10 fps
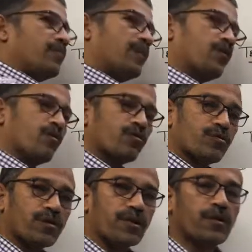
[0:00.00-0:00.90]
Then
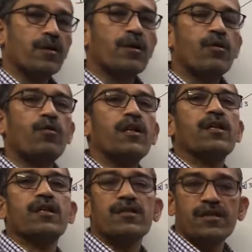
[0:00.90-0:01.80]
also okay.
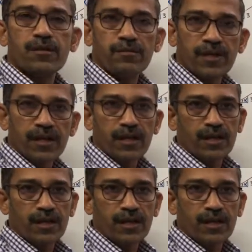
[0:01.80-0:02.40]
One is away,